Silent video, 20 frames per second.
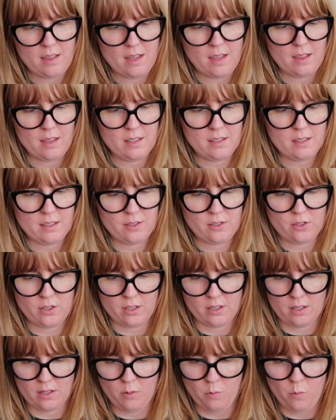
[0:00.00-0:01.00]
then this is
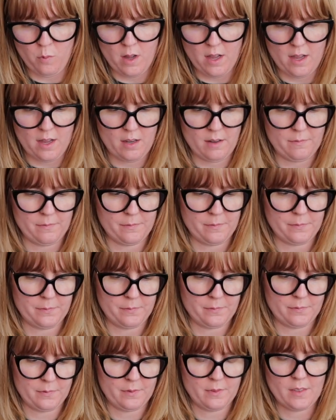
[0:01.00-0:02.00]
just the one.
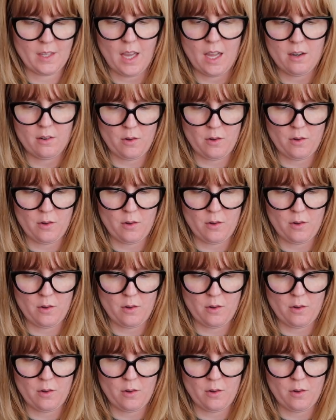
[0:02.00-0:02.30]
I